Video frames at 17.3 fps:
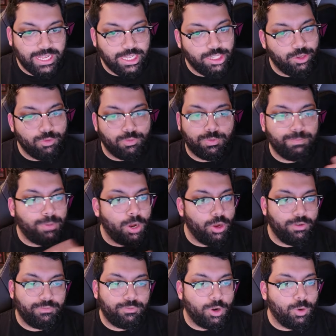You
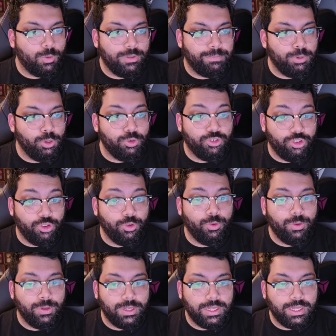won't roll with Boon 2.
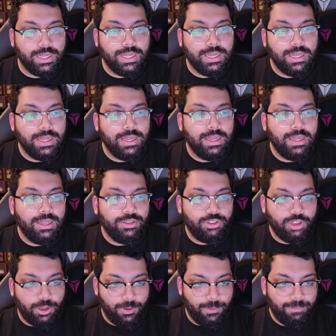
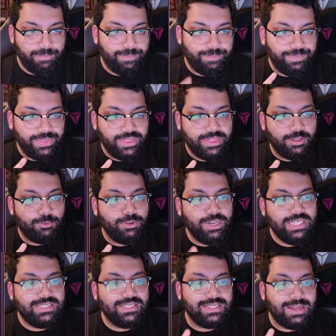So, the
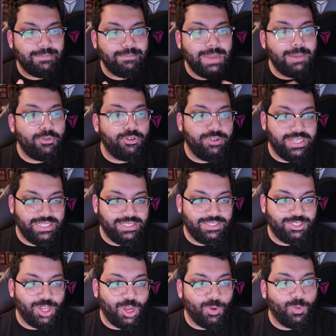reason that
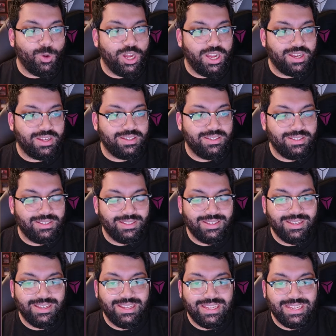memories don't work
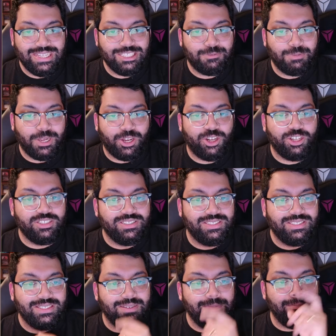is
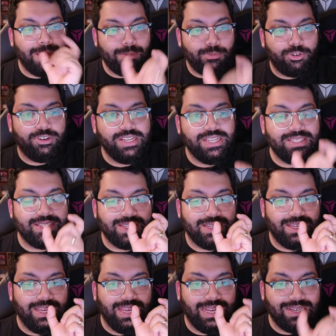because memories
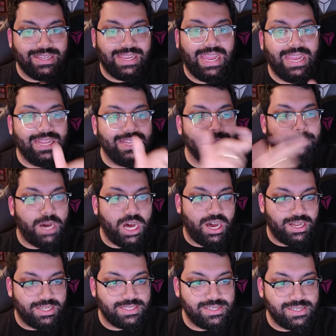indicate in the
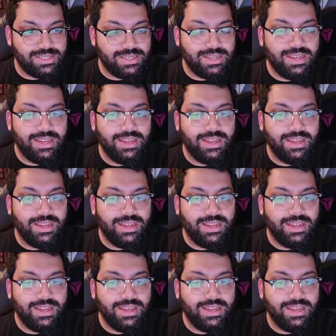past.